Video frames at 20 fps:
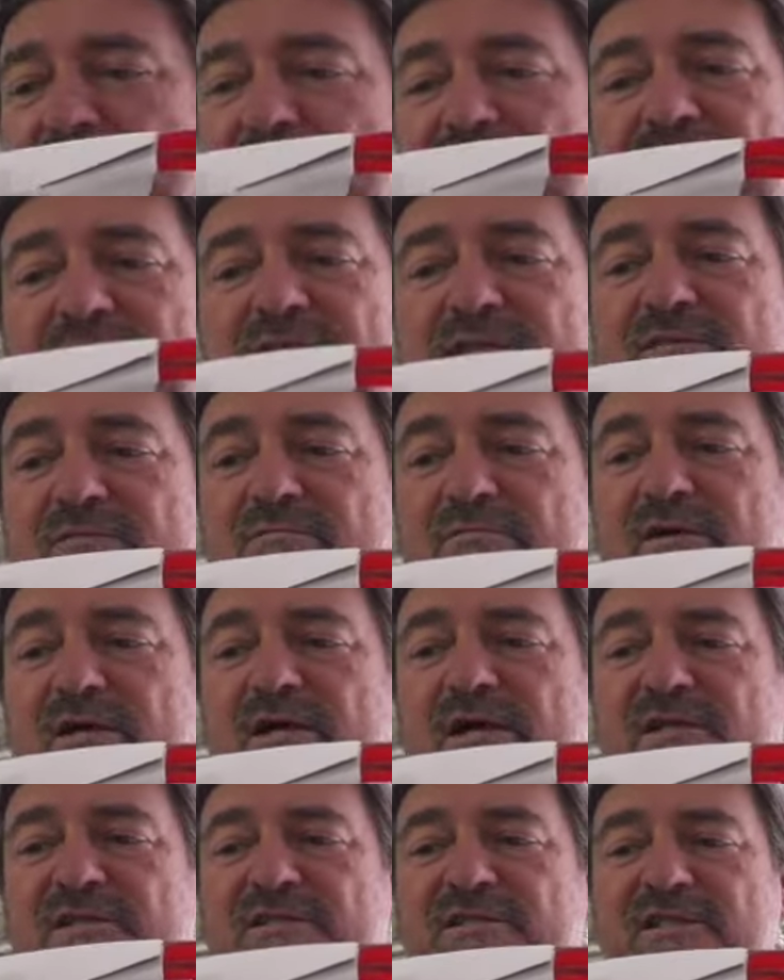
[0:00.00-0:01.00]

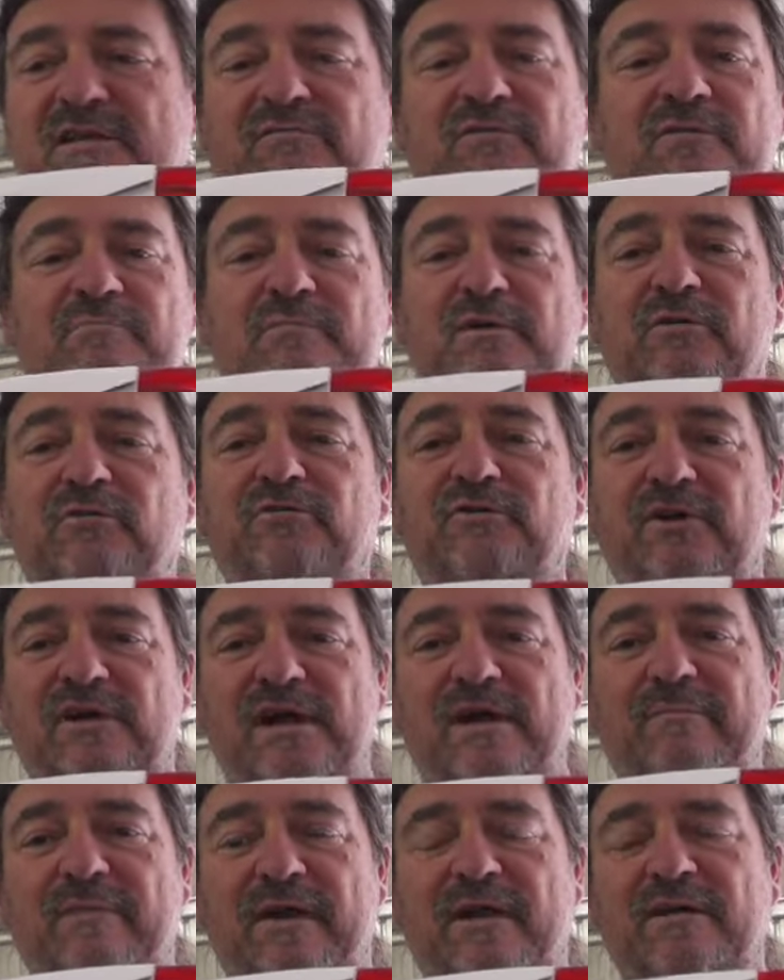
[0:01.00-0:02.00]
7mm
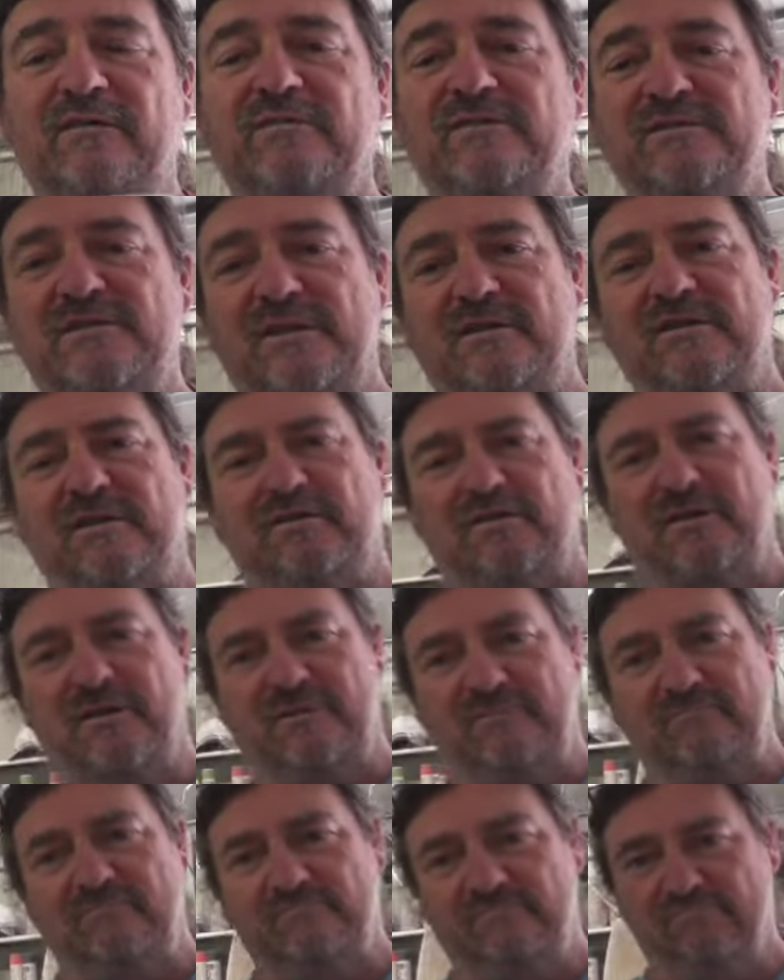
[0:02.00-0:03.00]
diameter, so they're
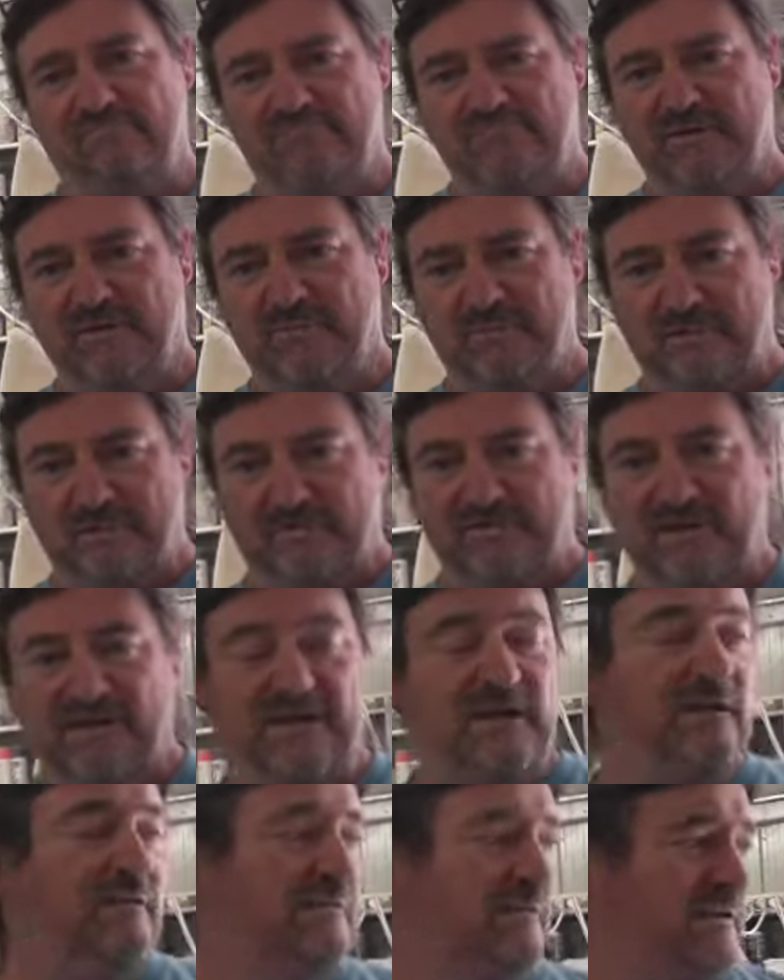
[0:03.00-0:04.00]
a little bit
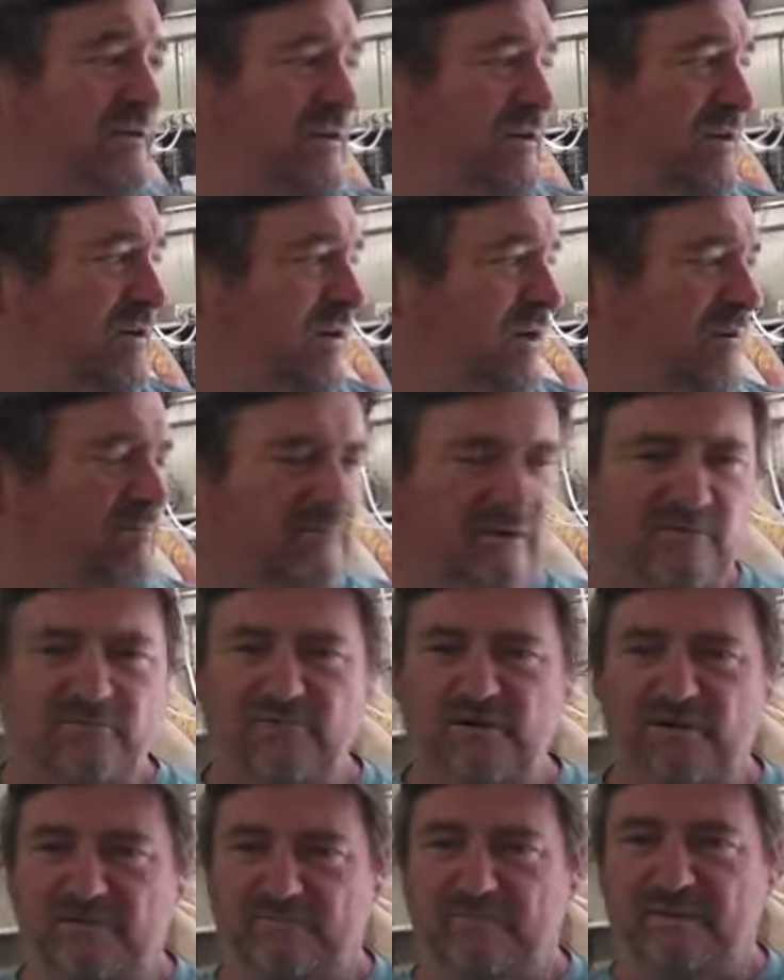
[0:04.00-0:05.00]
thicker. I'm not a
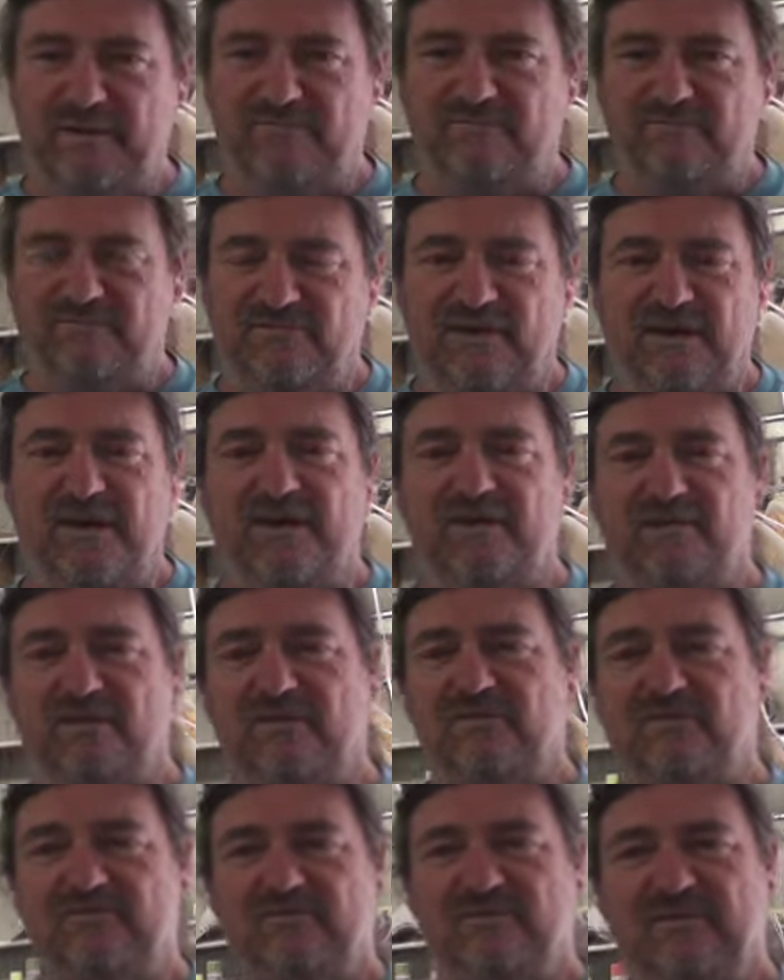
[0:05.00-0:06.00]
really big fan of
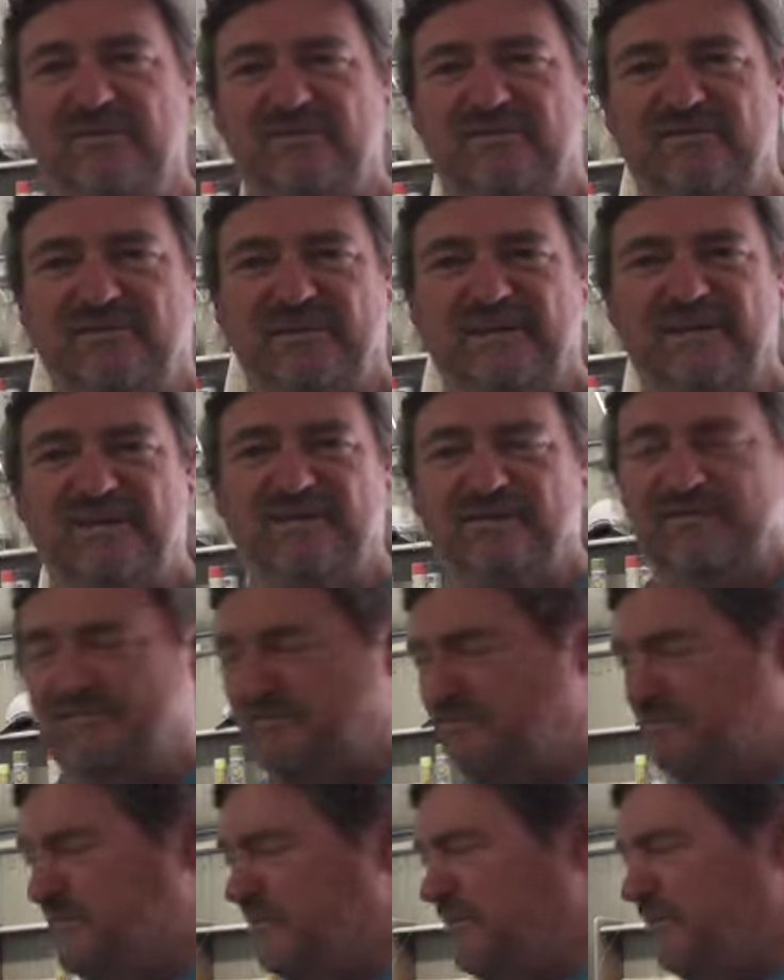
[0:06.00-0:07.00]
those really thin
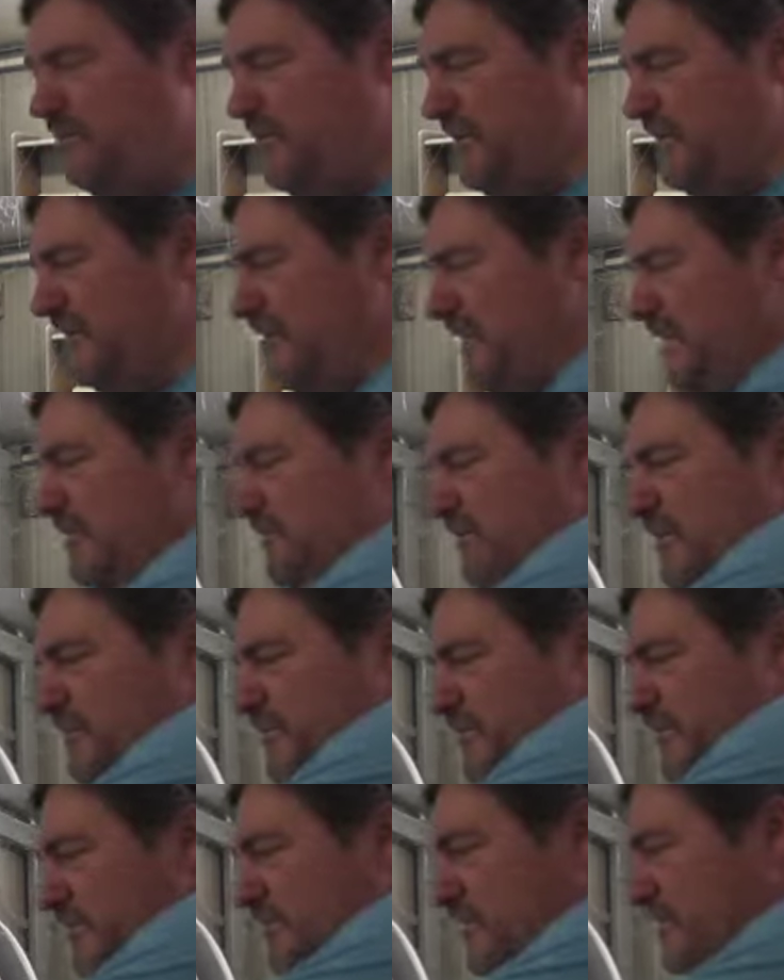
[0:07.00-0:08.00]
corded leg
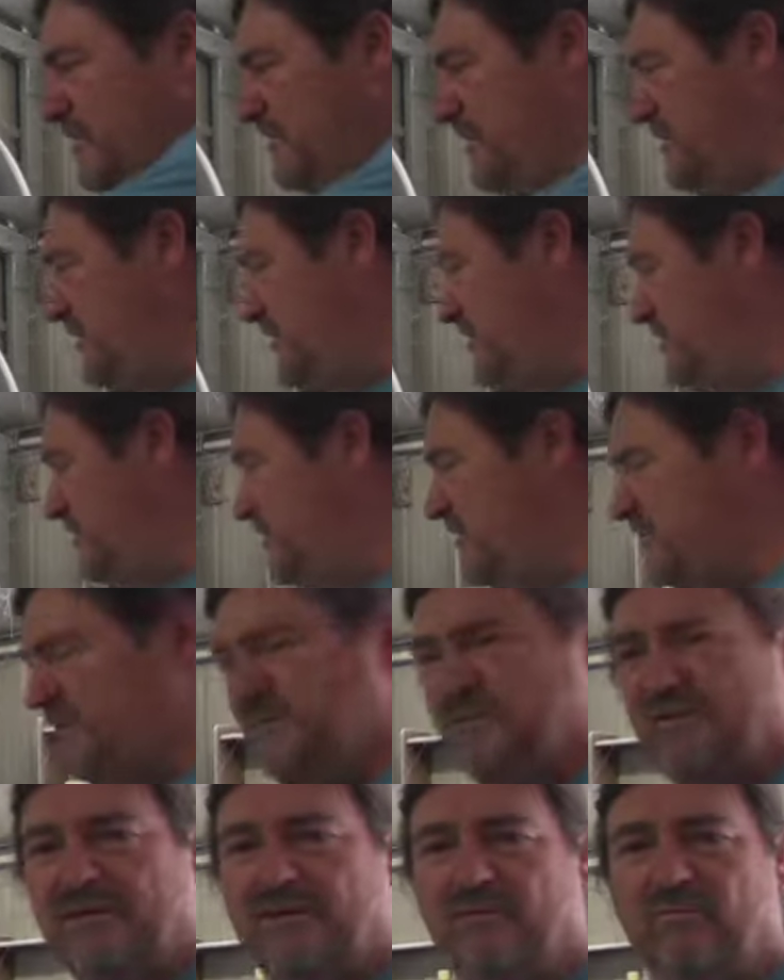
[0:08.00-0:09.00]
ropes. I
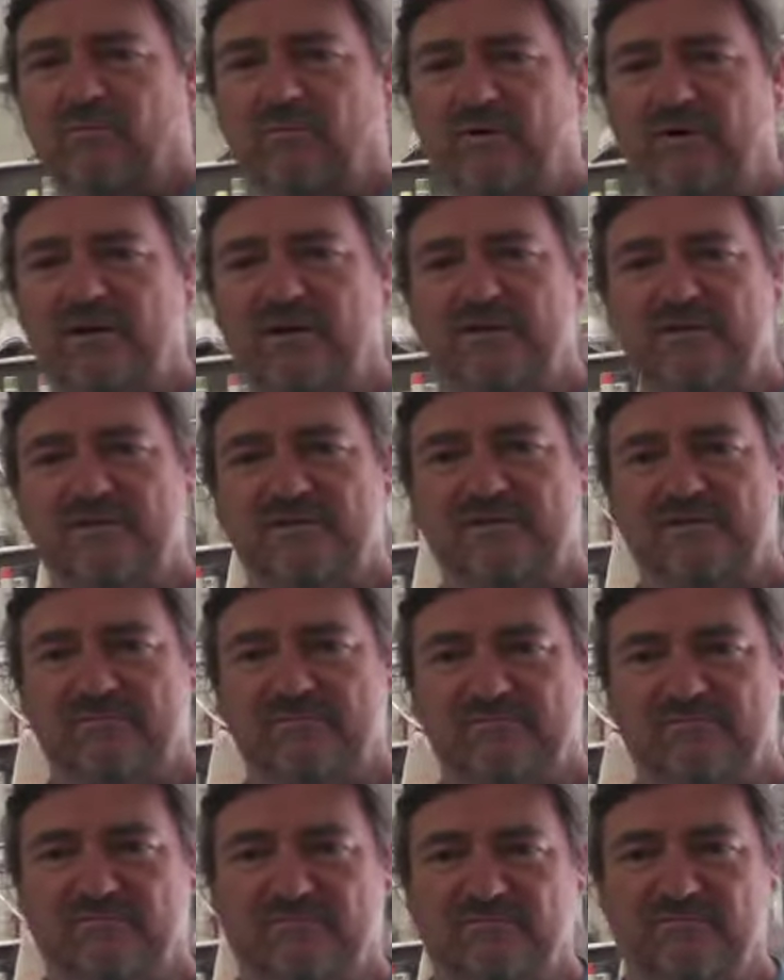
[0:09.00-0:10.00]
don't know why, I
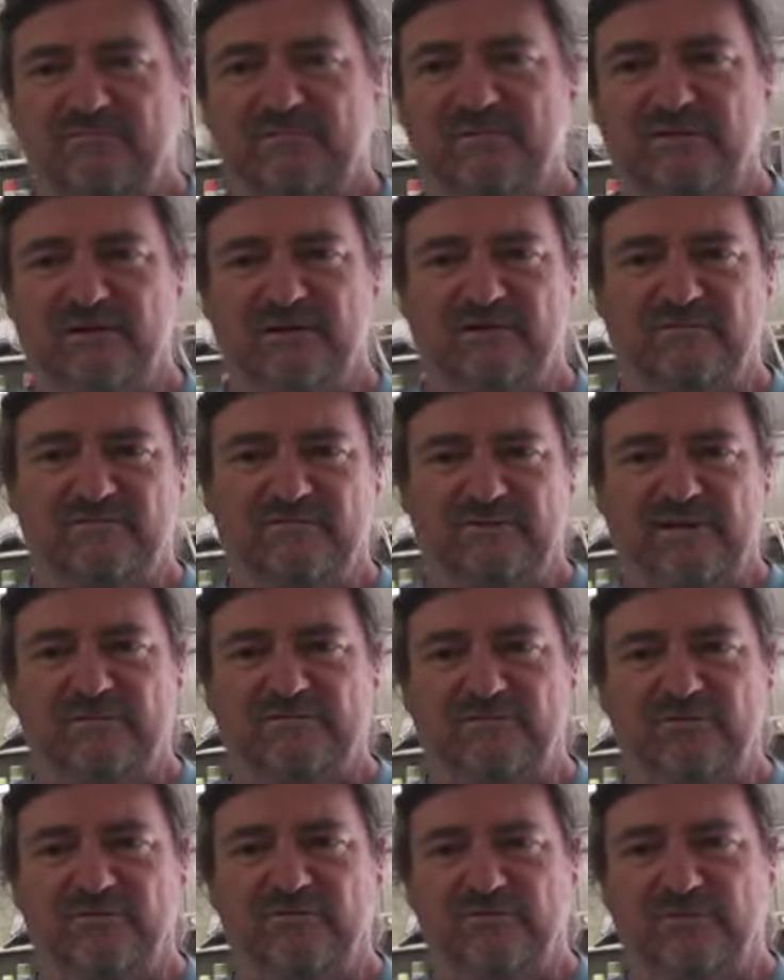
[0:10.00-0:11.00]
don't know, that
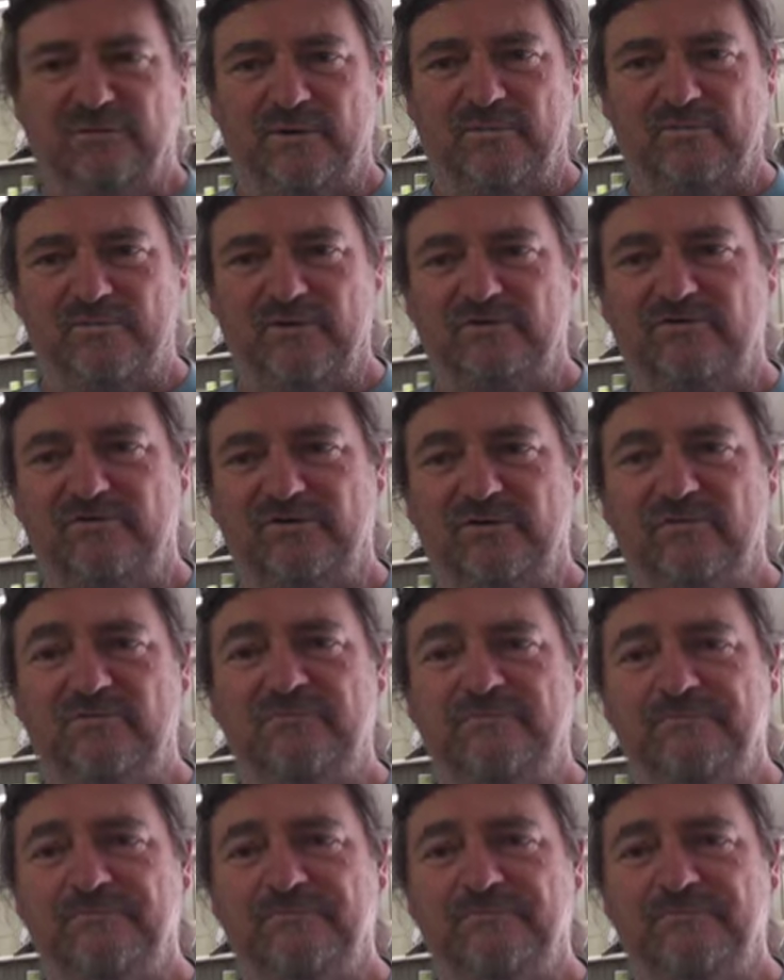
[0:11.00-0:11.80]
feels what I'm used to.